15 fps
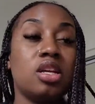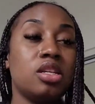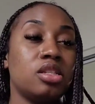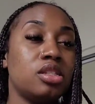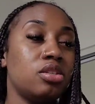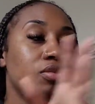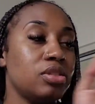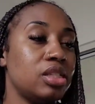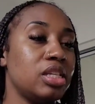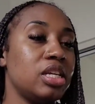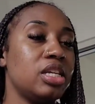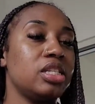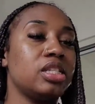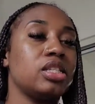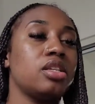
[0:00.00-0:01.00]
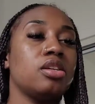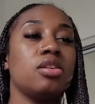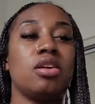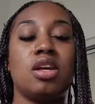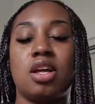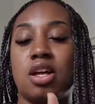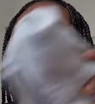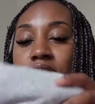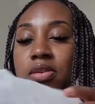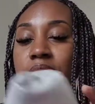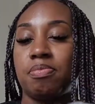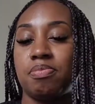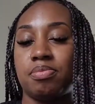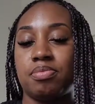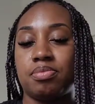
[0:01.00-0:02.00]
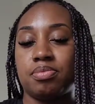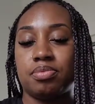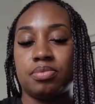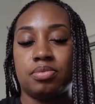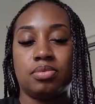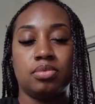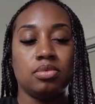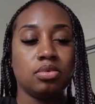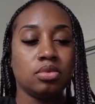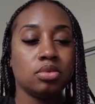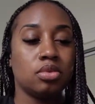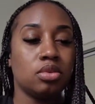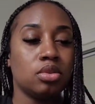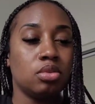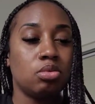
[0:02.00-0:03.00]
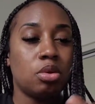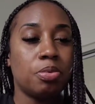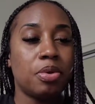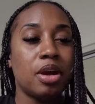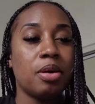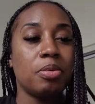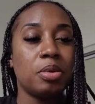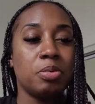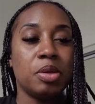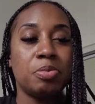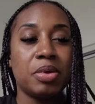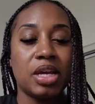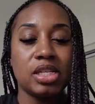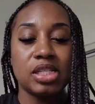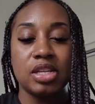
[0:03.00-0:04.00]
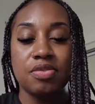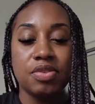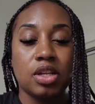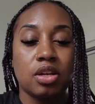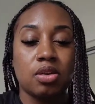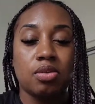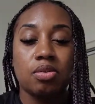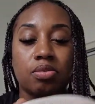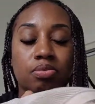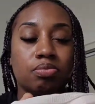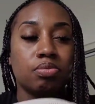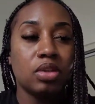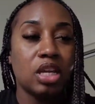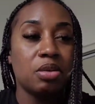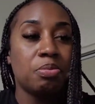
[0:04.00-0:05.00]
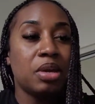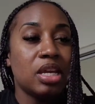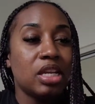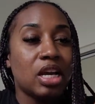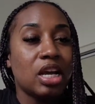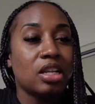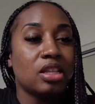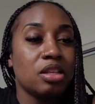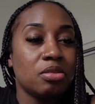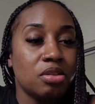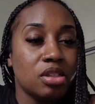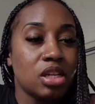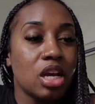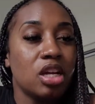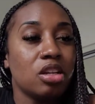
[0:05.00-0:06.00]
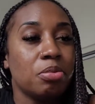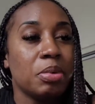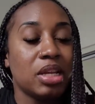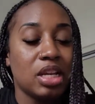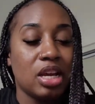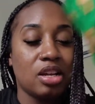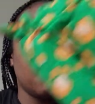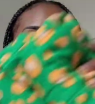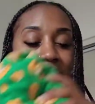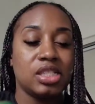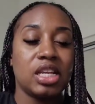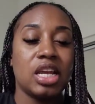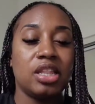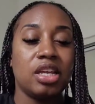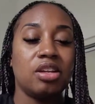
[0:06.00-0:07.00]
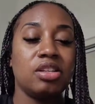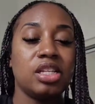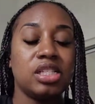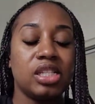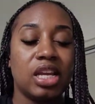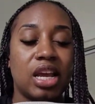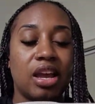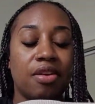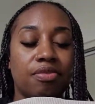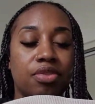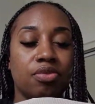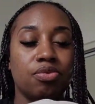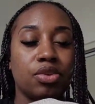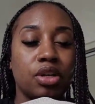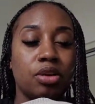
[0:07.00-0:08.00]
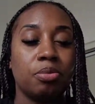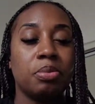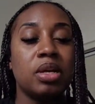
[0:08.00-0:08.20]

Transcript: 2 seats would probably be best, even though the toddler may not even stay in there. At least they have the room.